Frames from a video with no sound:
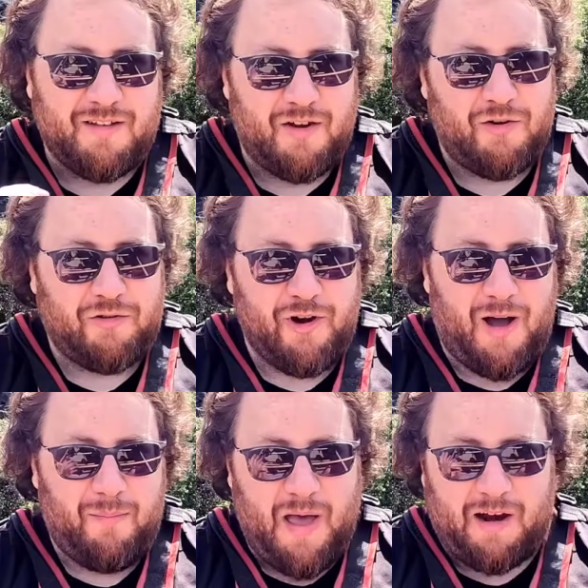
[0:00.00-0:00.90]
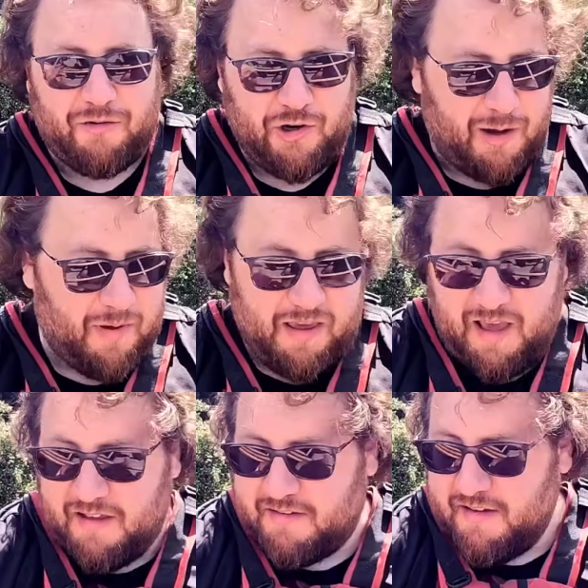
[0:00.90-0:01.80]
canoe shop, paddle shop, I
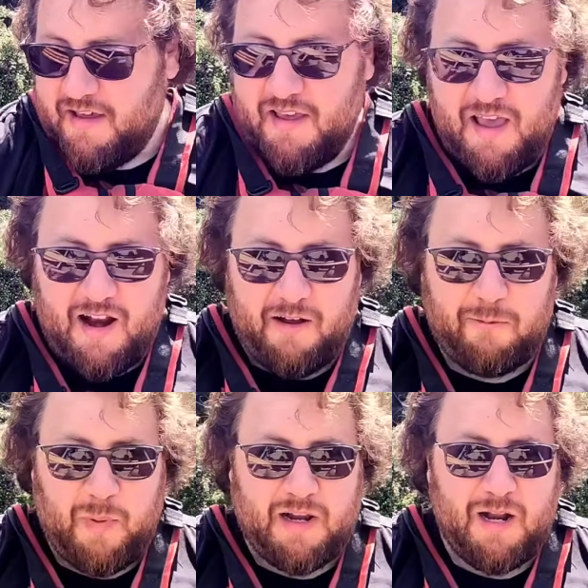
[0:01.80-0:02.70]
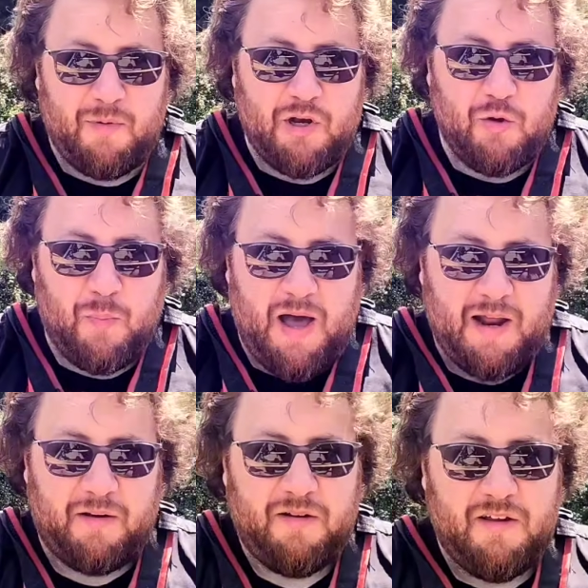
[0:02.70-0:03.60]
guess. And I was picking up a new
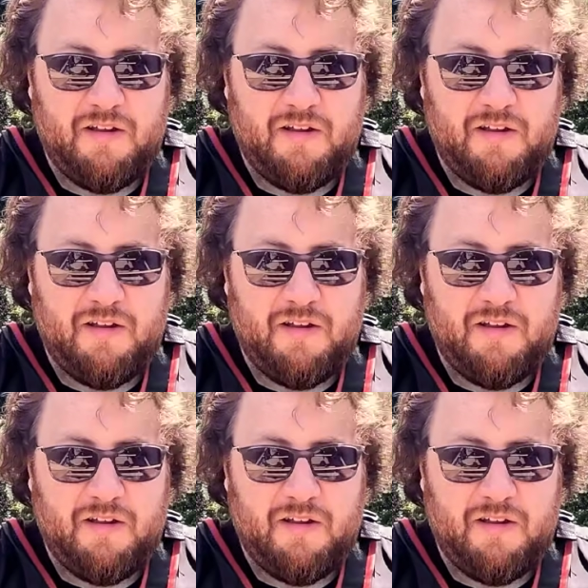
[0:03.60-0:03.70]
paddle.